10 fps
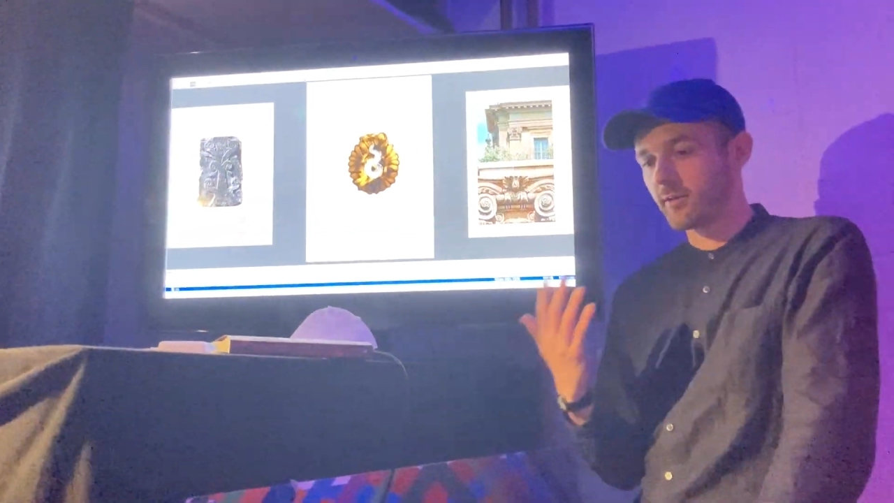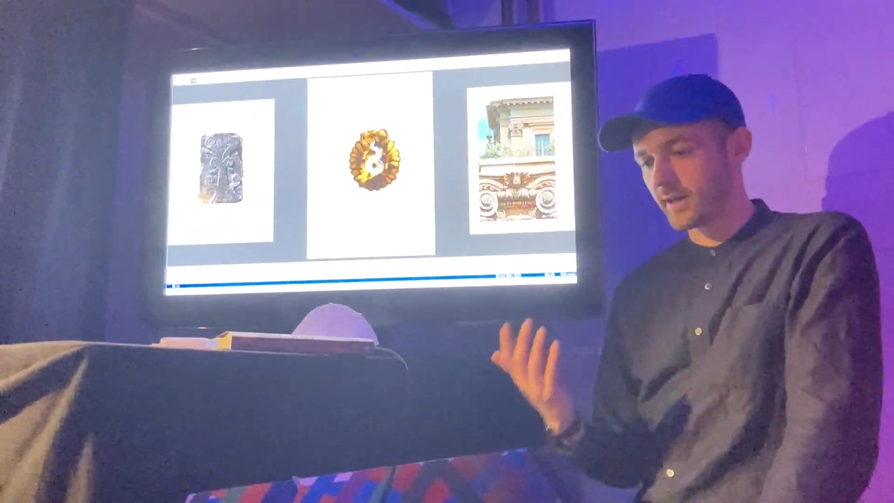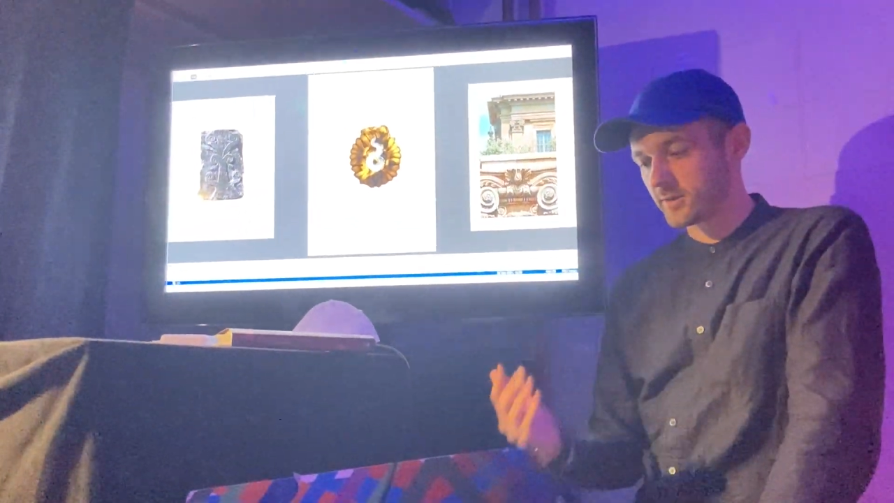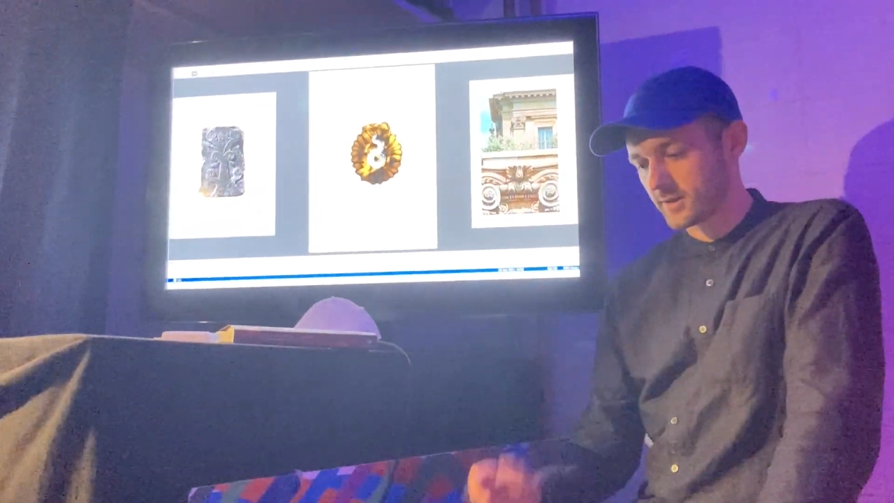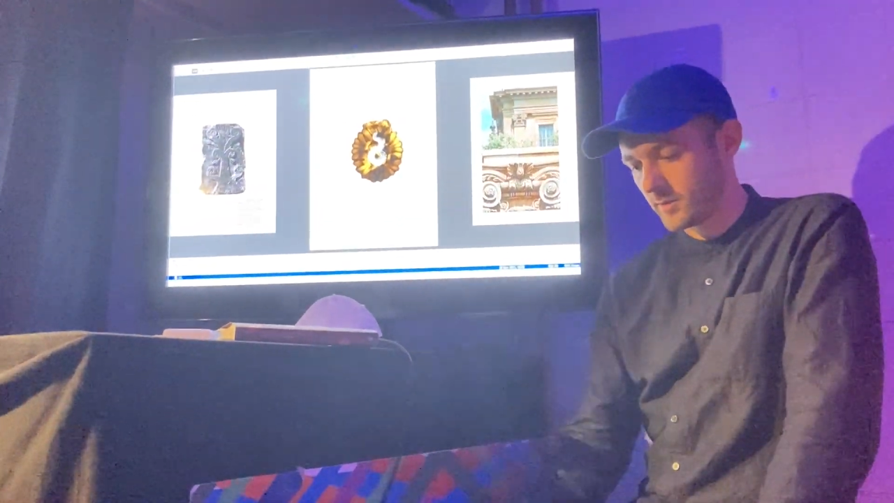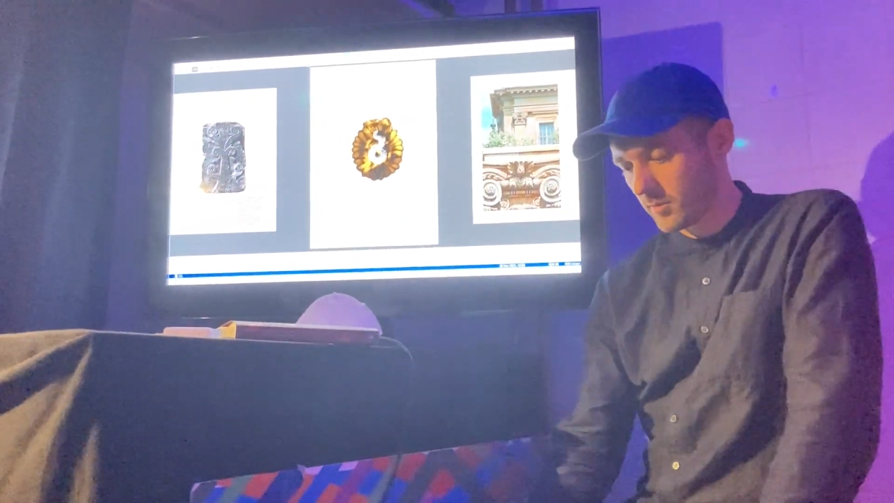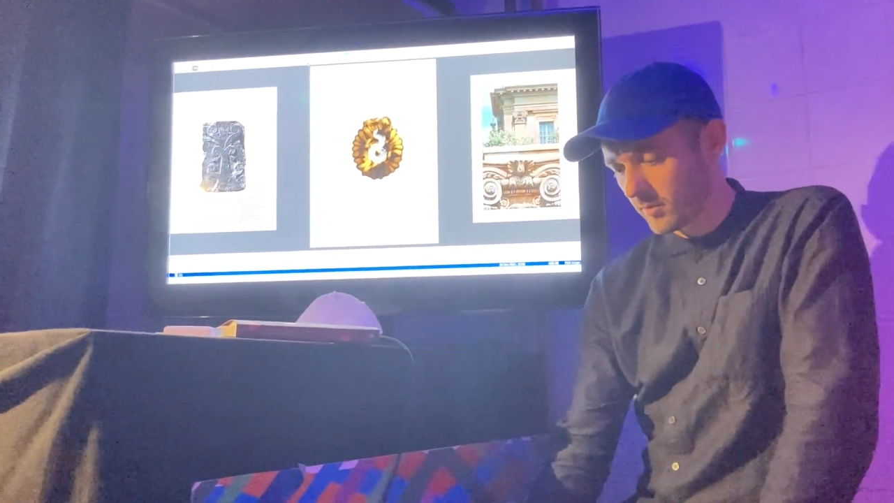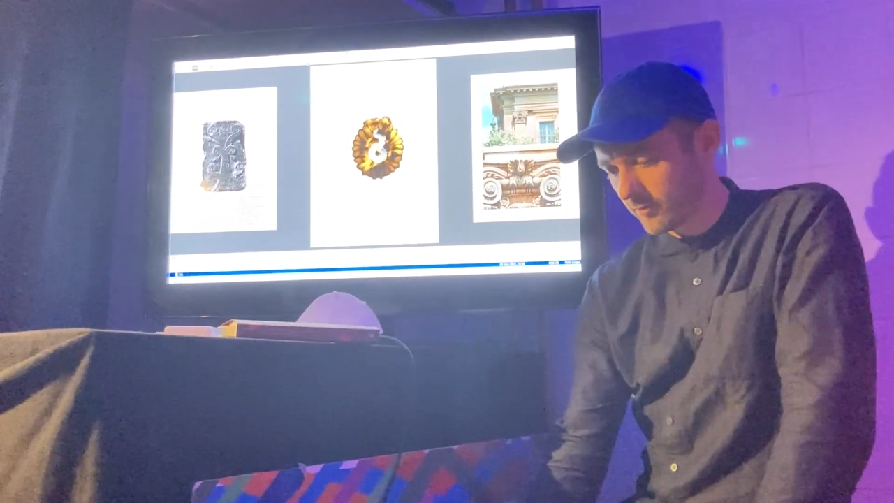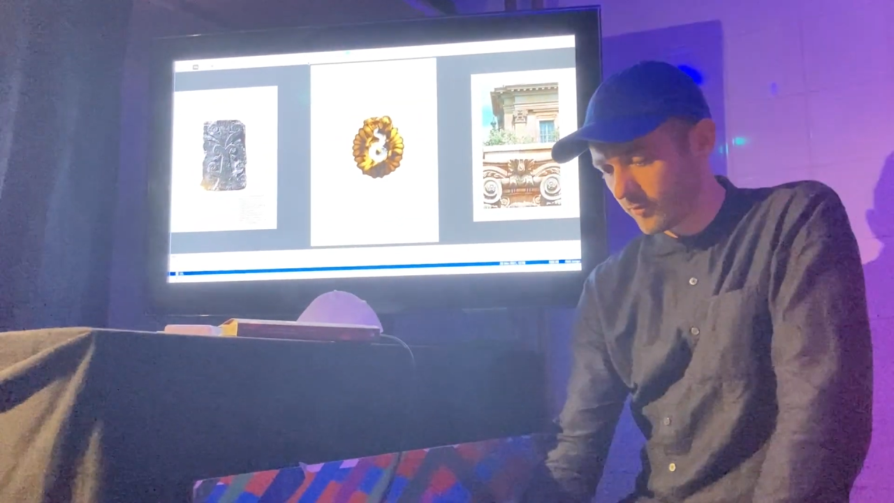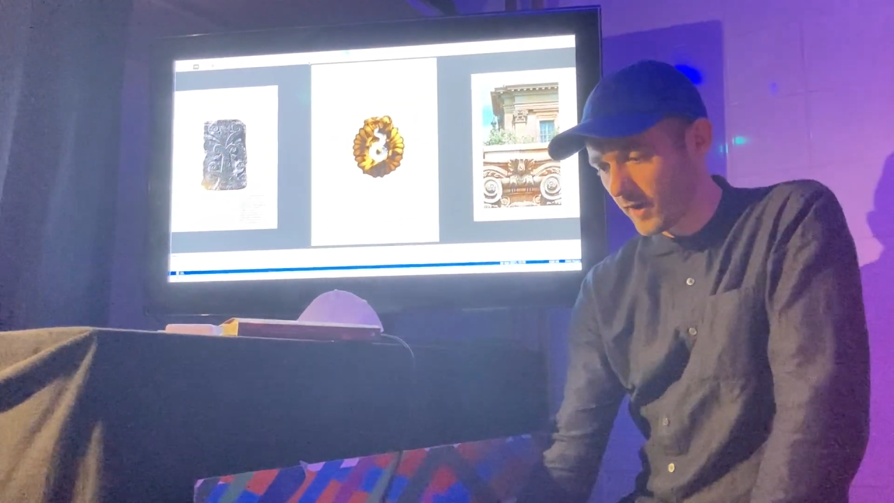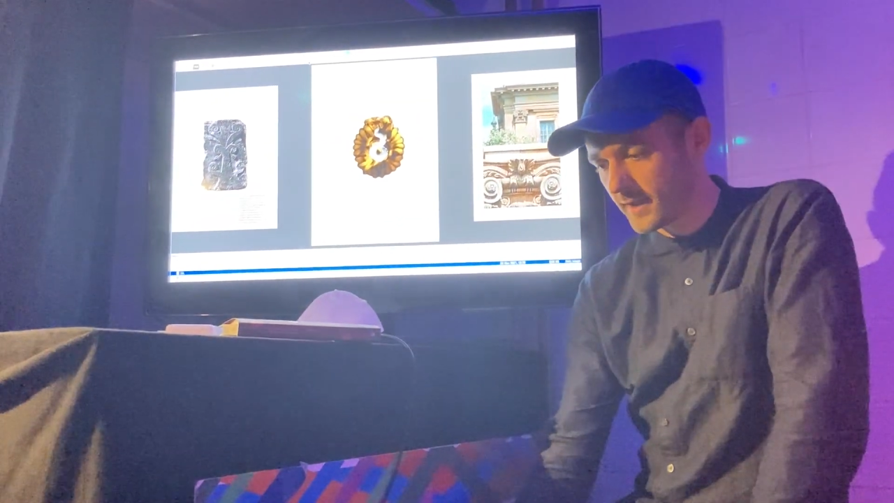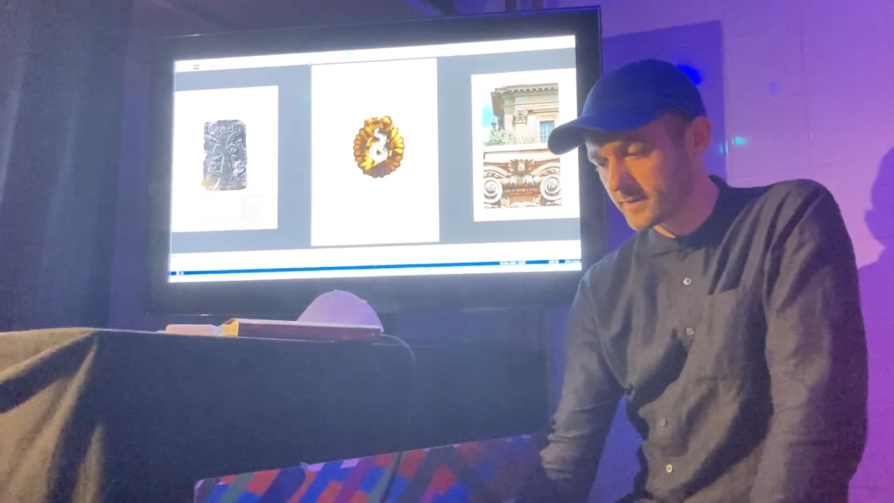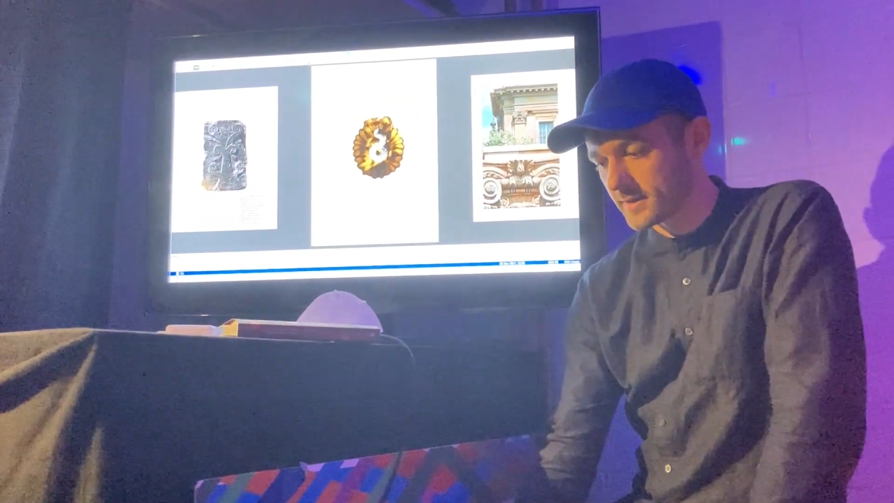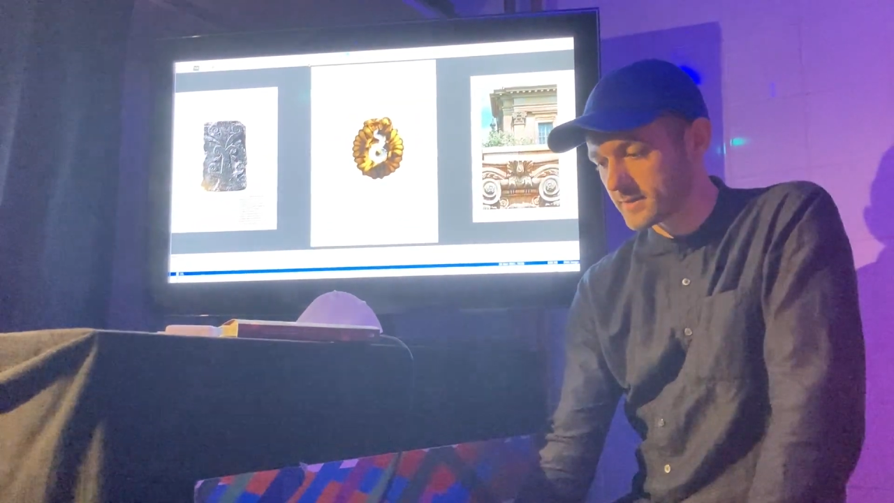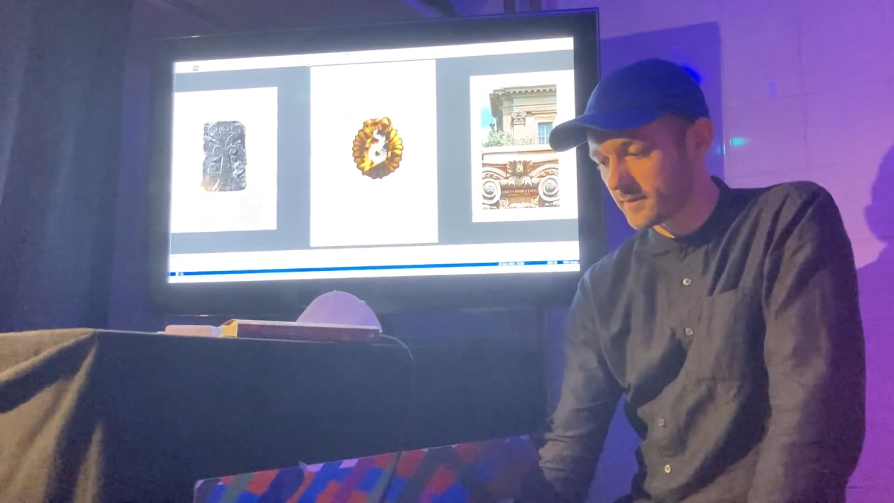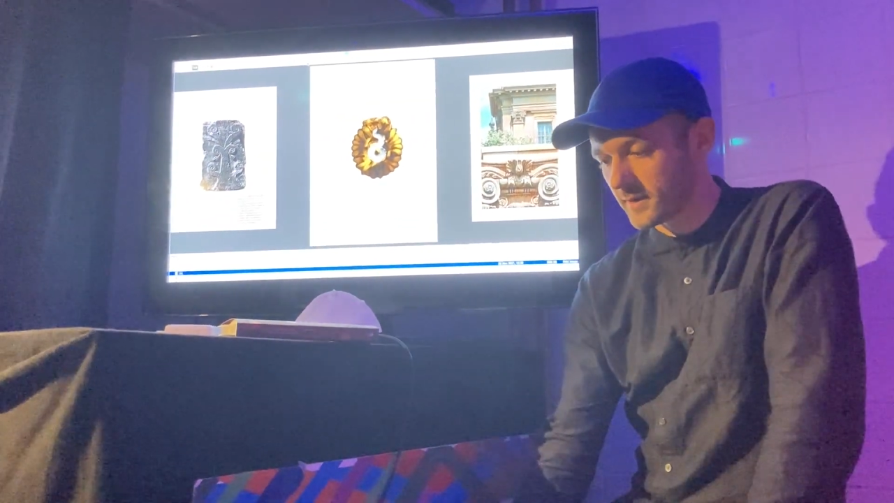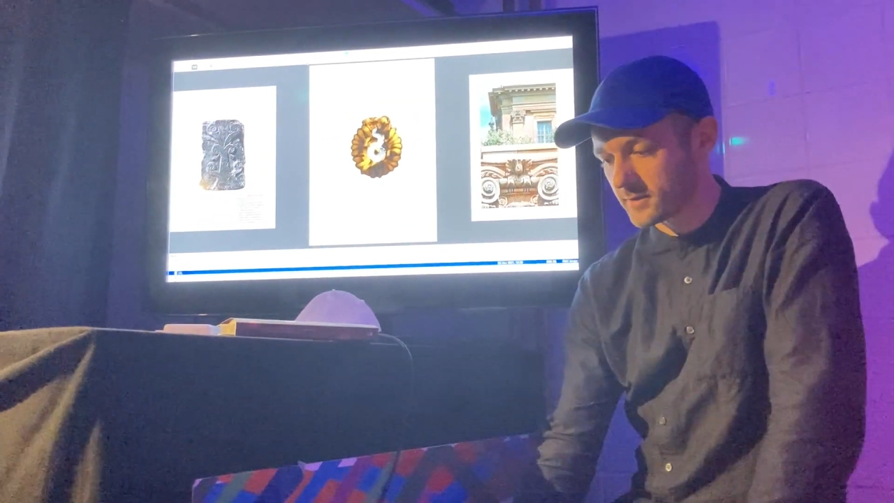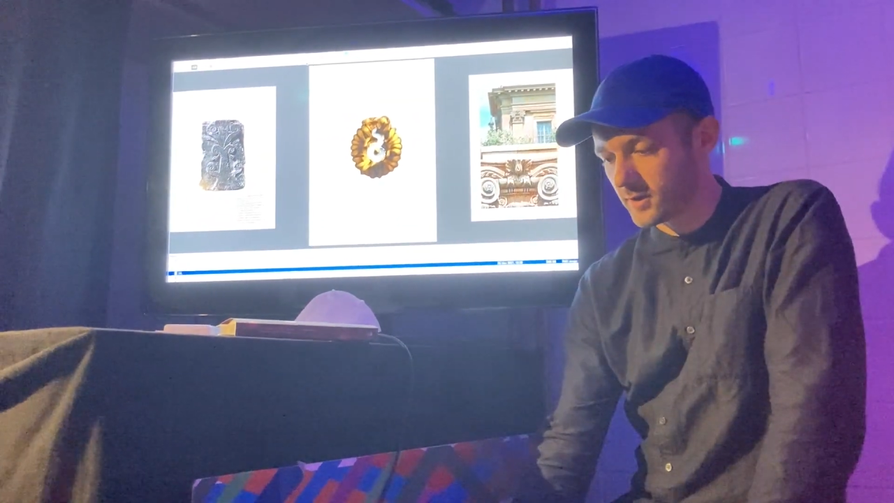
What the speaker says: and actually what one finds is that there's a